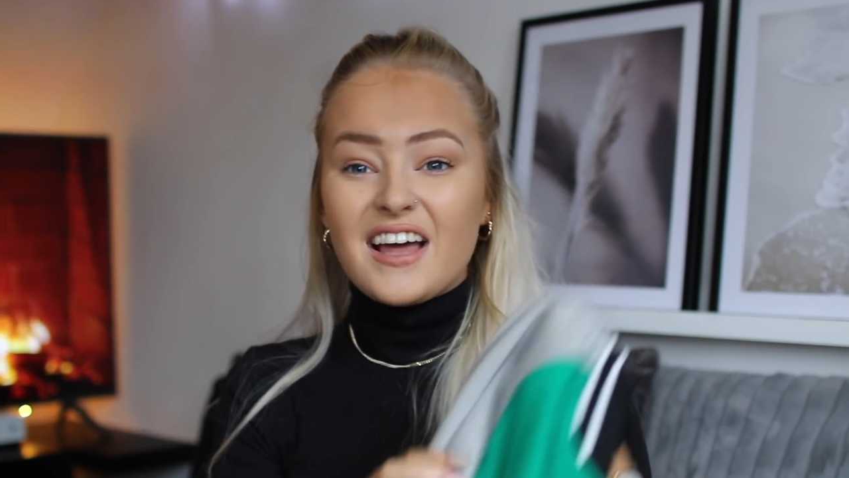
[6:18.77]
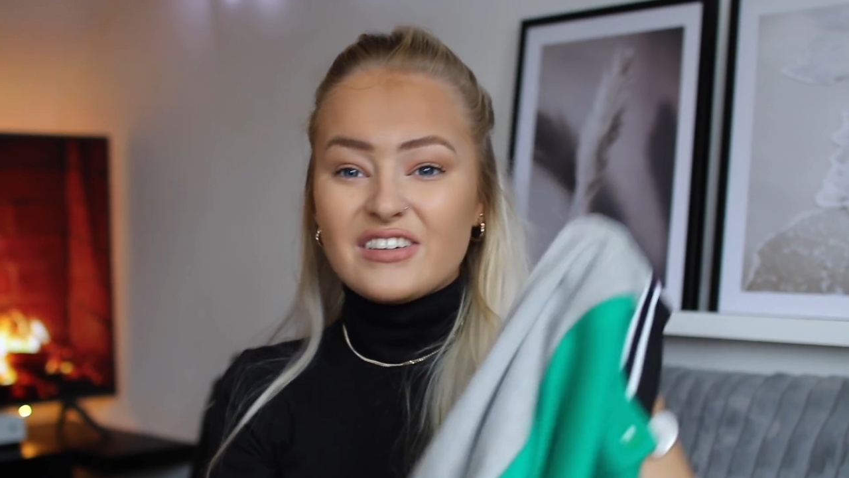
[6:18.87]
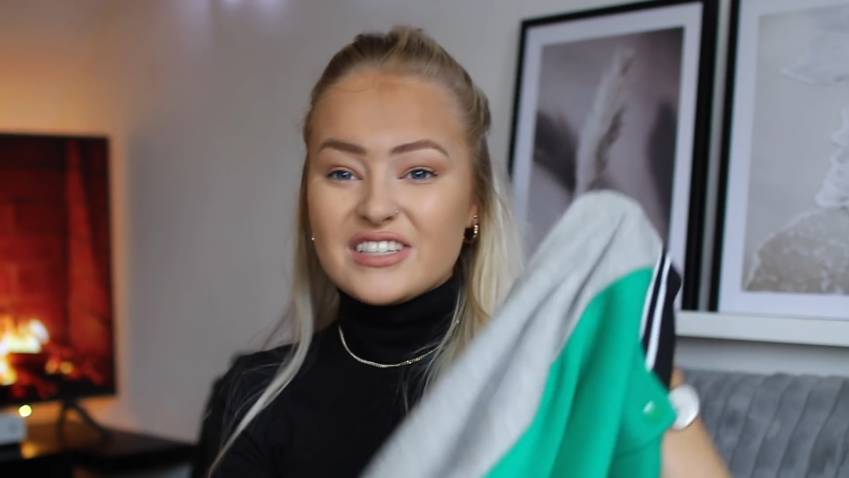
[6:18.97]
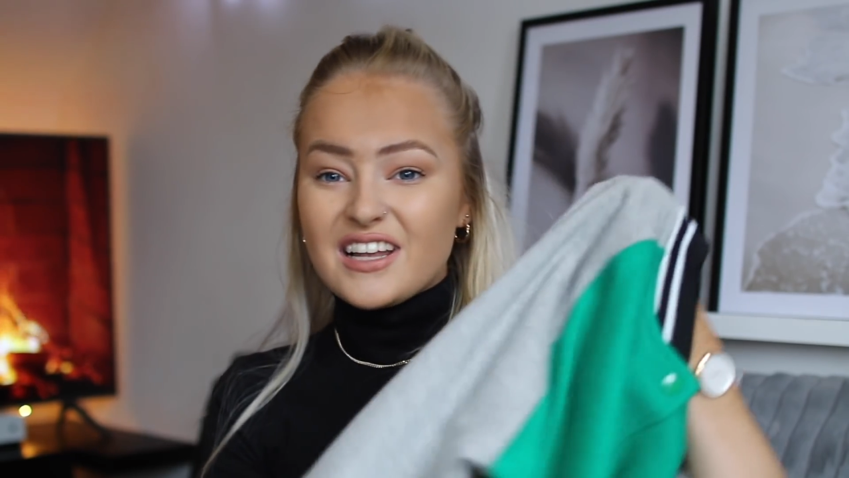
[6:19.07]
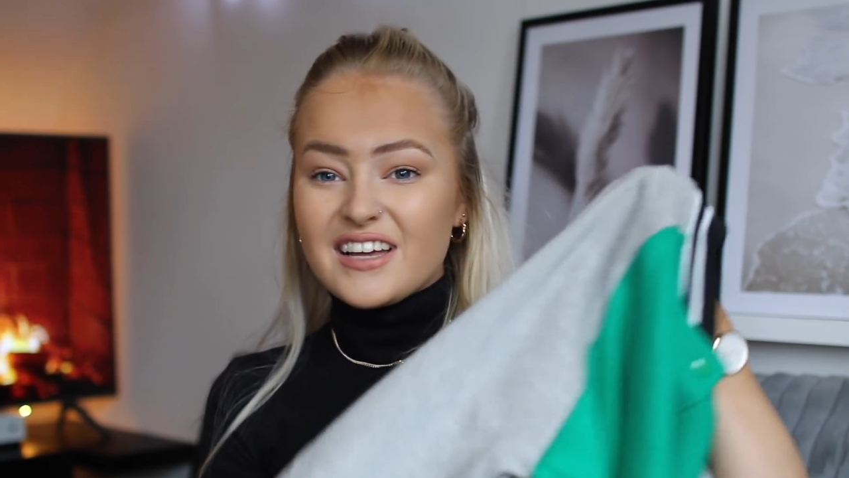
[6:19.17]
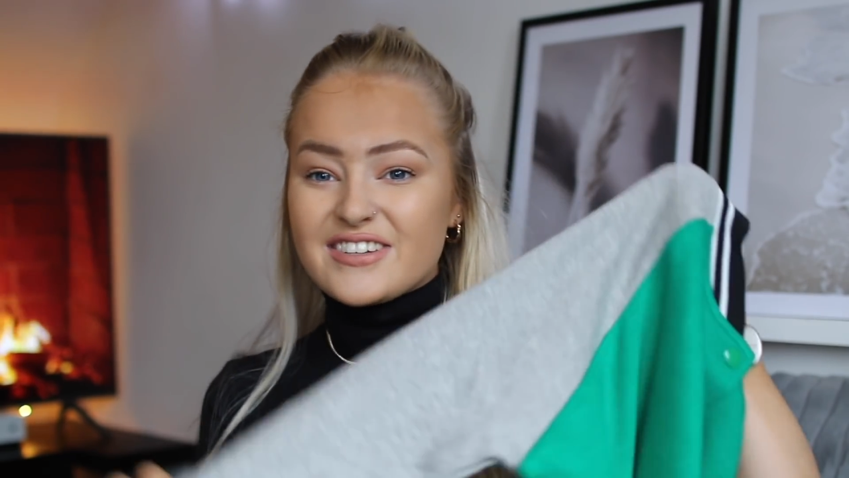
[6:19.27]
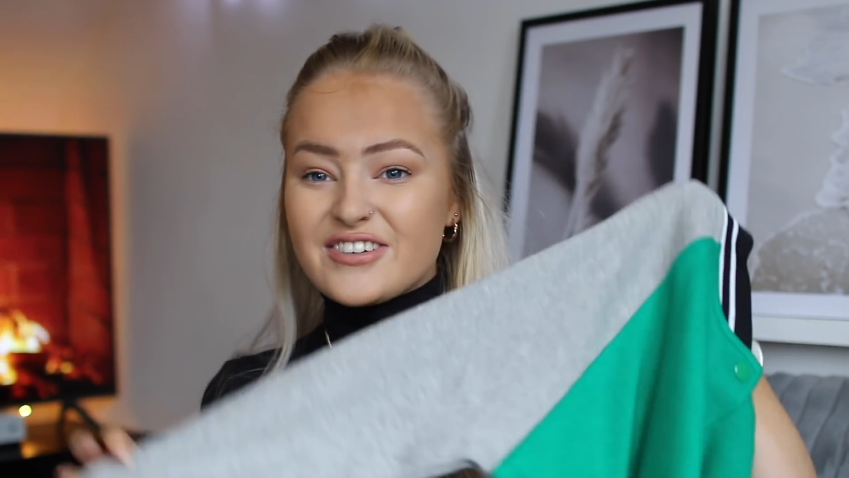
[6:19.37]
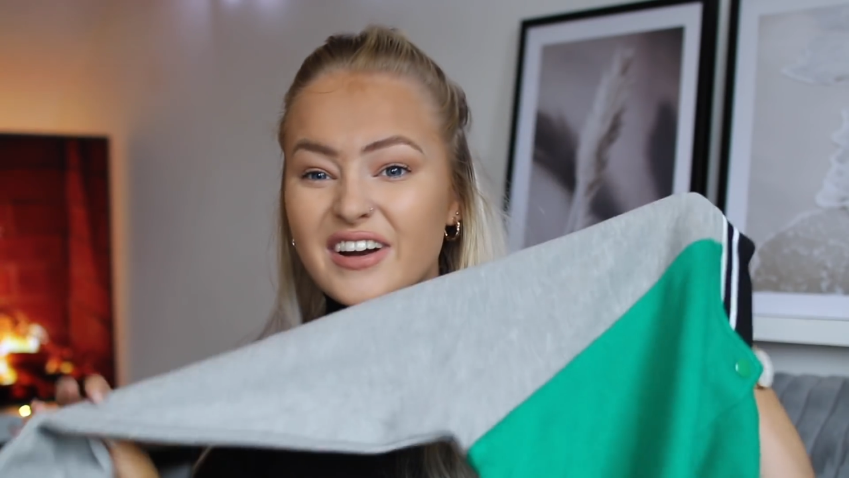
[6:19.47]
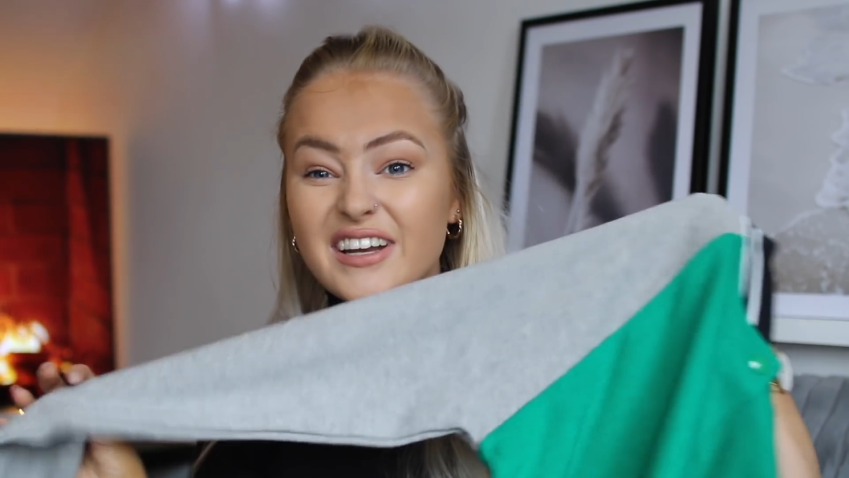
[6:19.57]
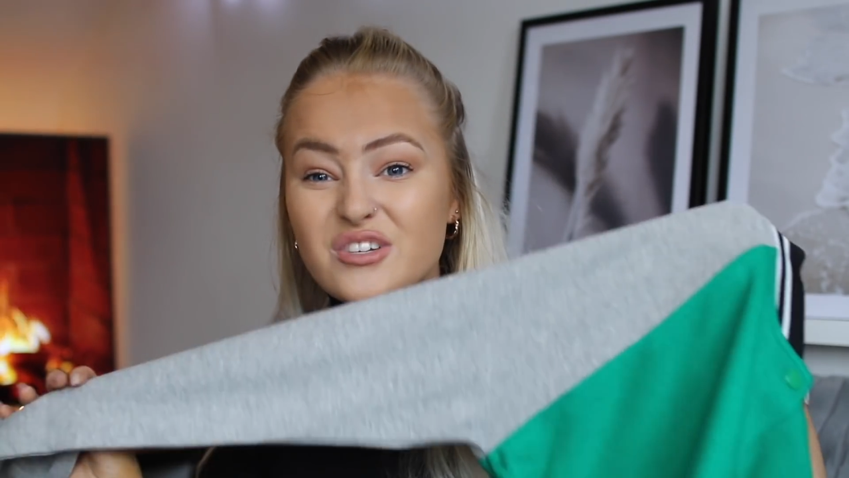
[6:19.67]
Was it, like,
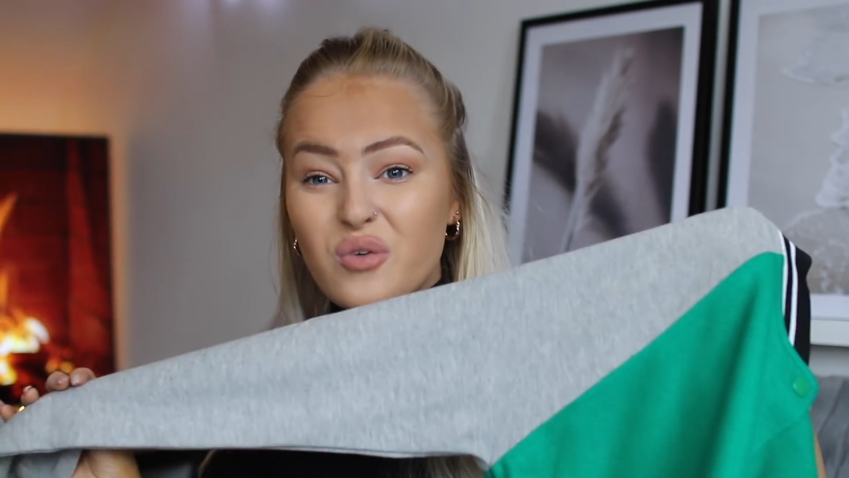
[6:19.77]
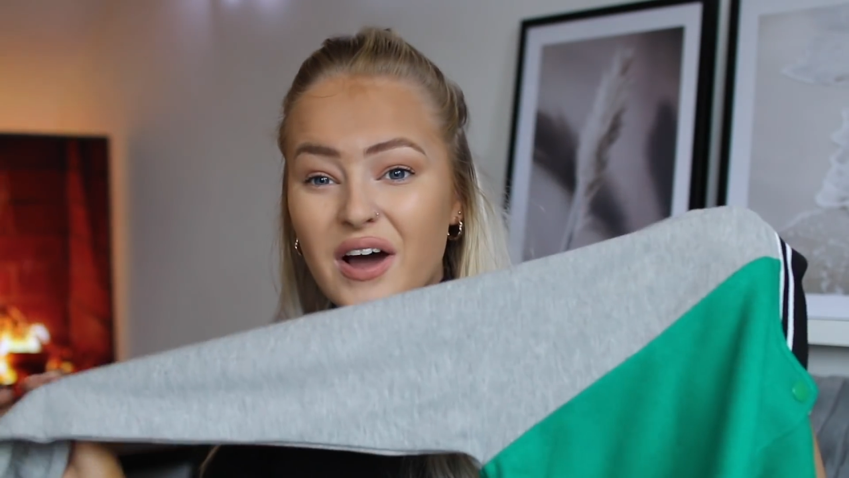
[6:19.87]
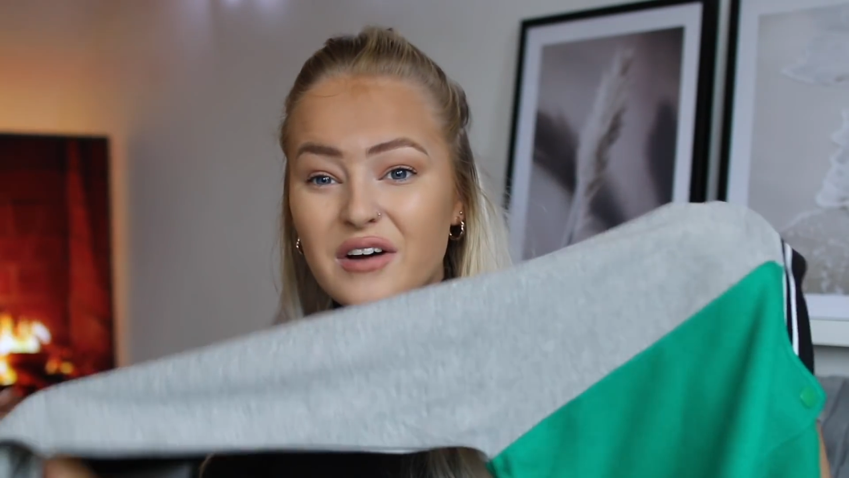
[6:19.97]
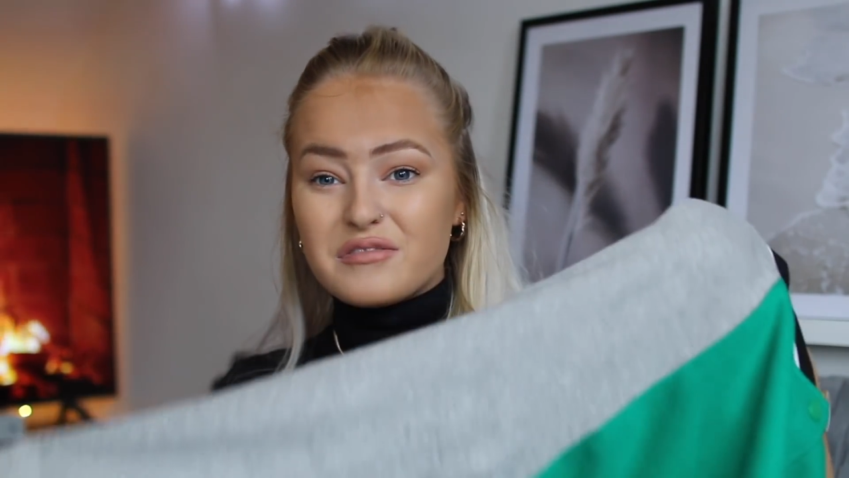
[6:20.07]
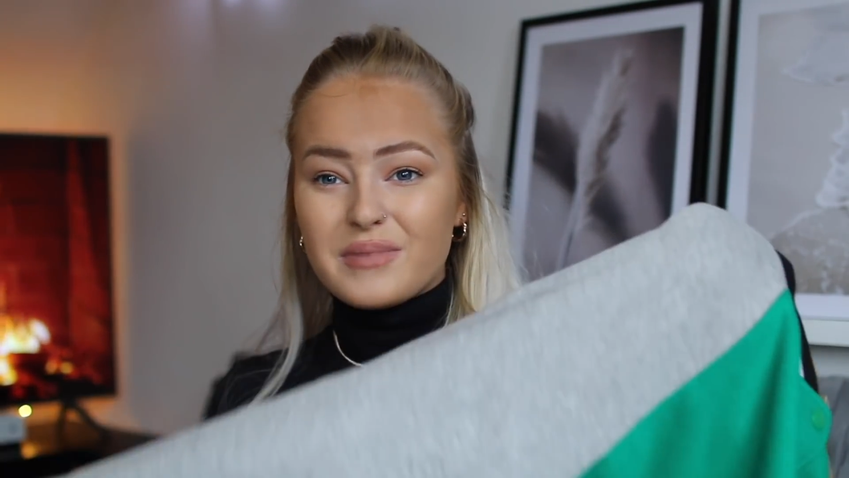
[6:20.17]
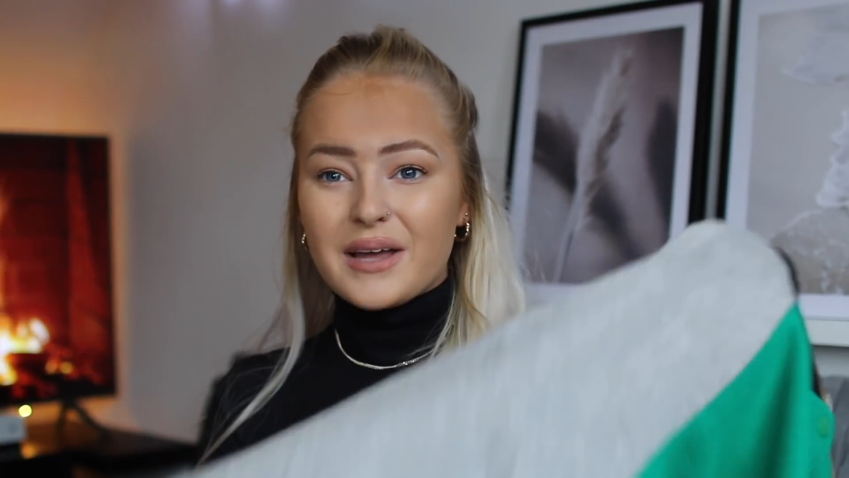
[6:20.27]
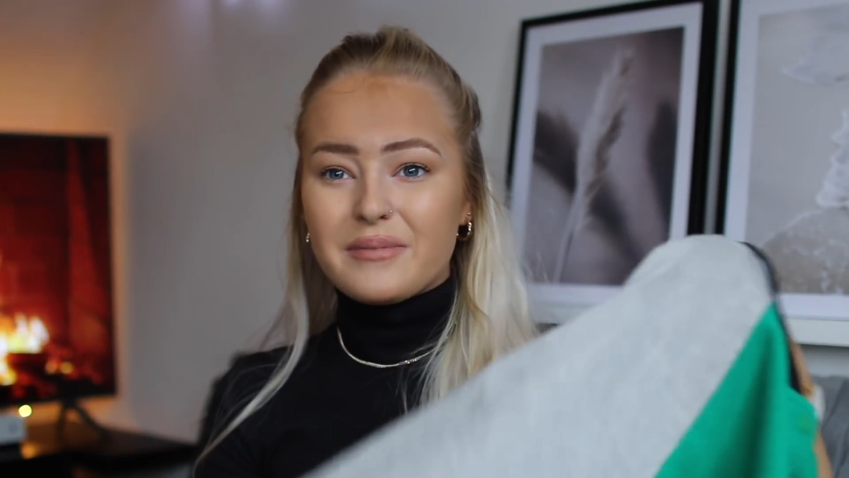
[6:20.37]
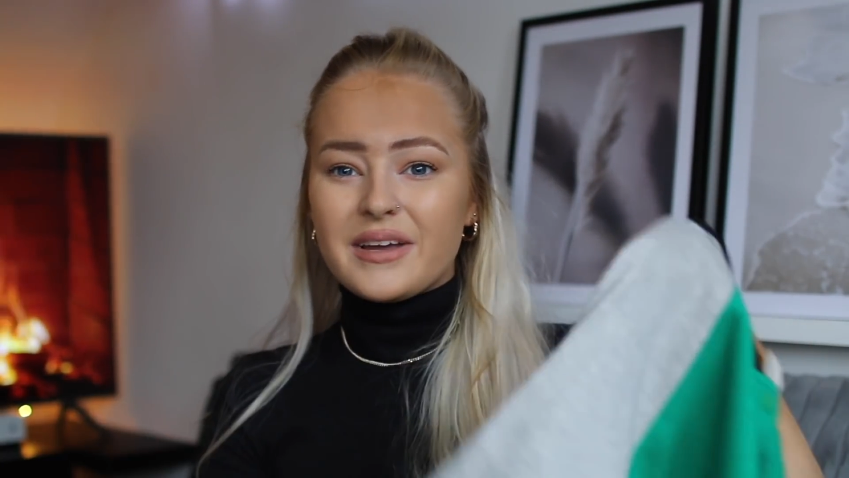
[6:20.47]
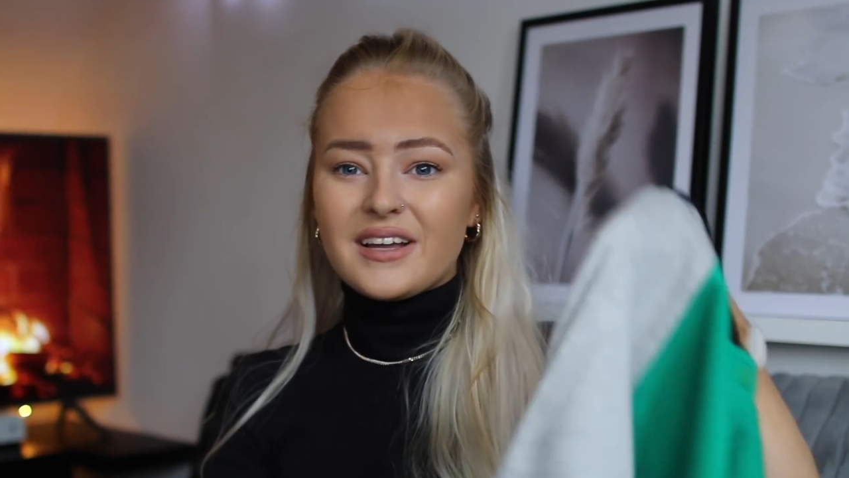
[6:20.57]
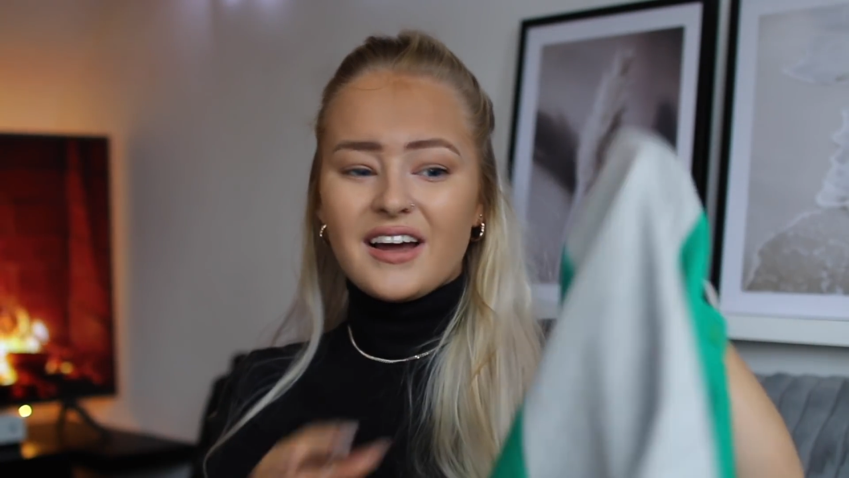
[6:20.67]
2012, maybe?